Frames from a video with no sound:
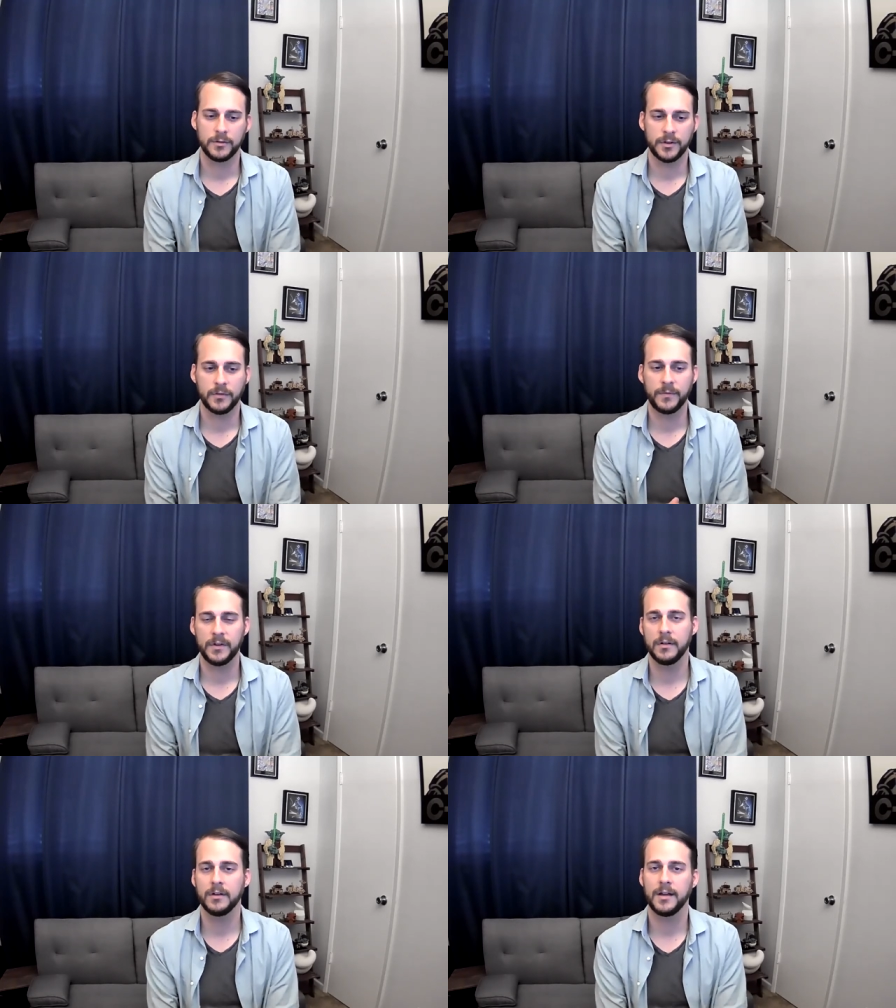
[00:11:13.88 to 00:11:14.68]
just
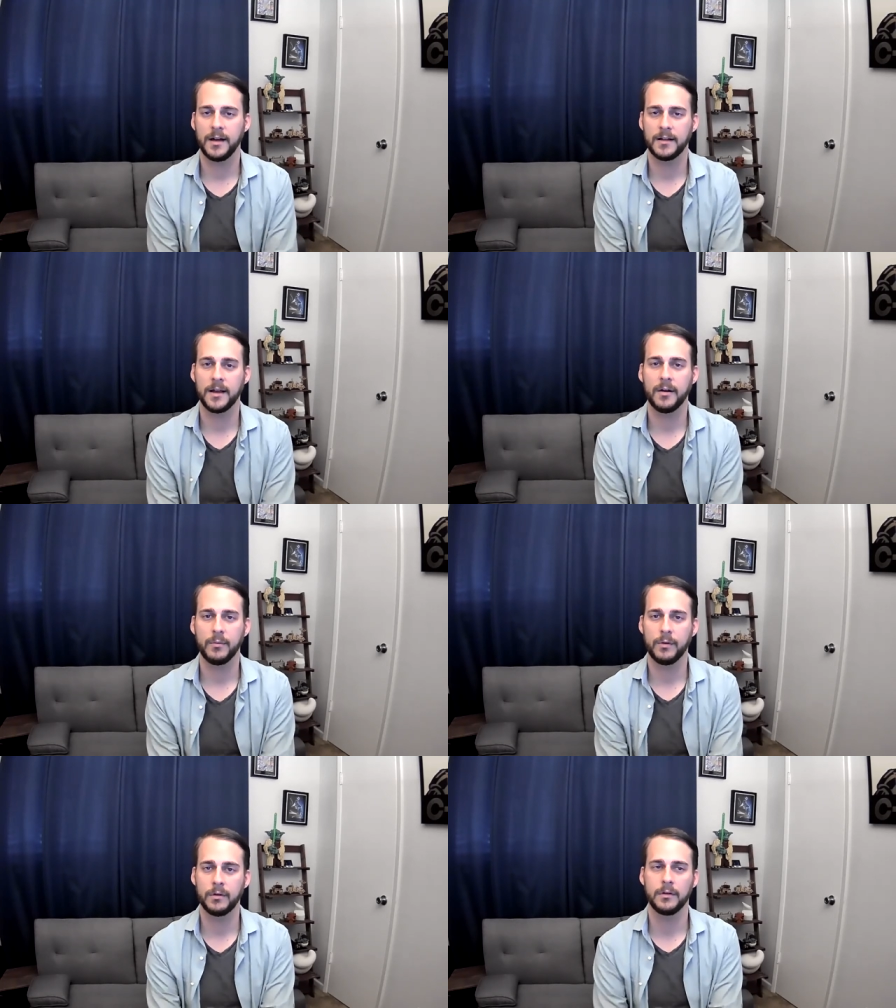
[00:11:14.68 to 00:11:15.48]
facilitating that
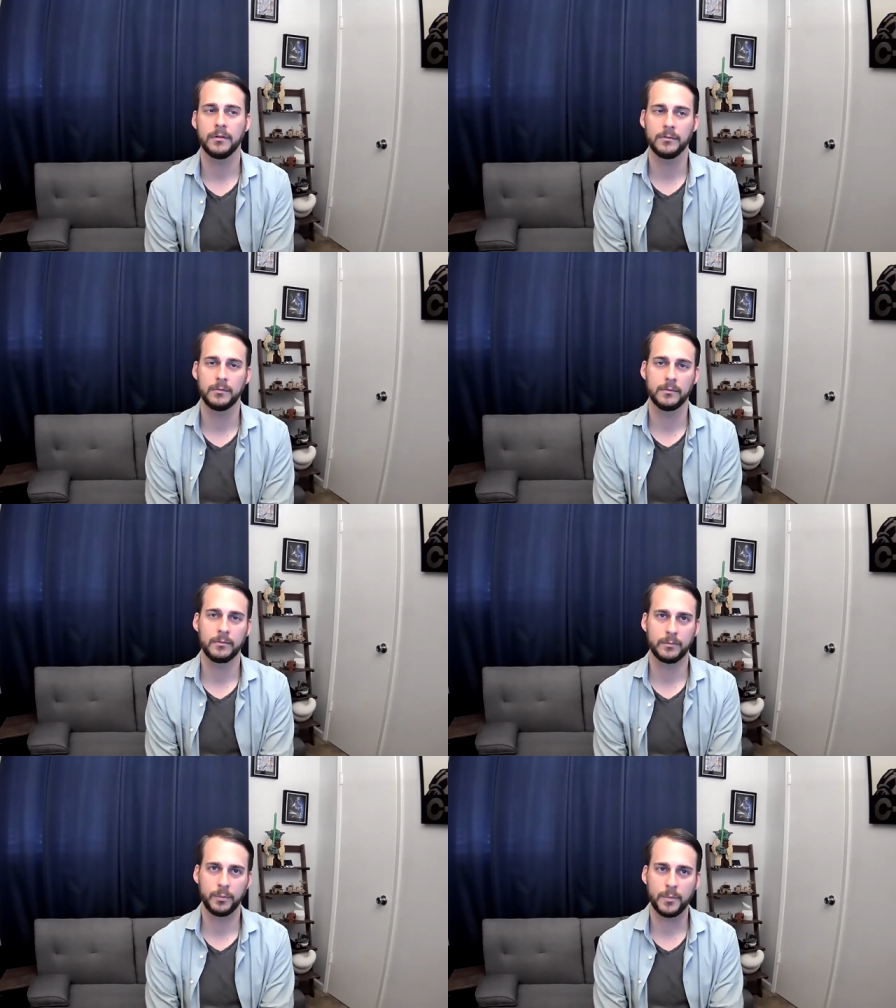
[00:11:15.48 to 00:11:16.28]
will
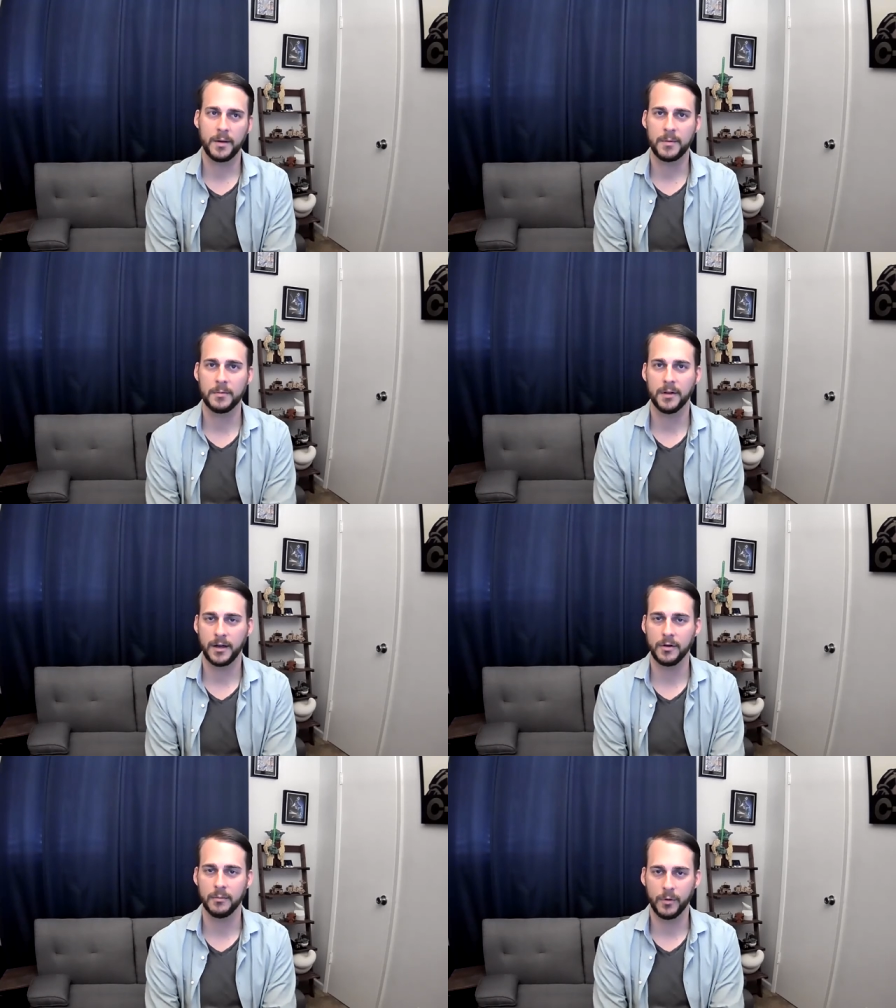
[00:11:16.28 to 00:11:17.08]
make people
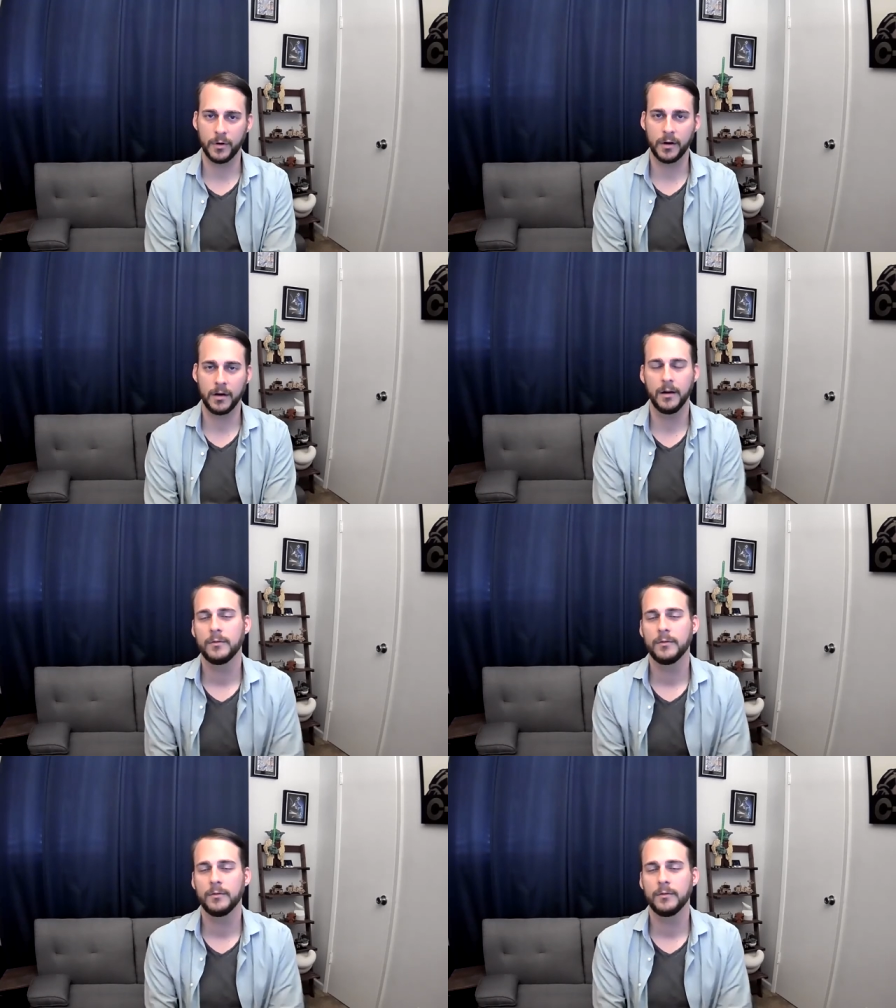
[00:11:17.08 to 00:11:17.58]
like you more,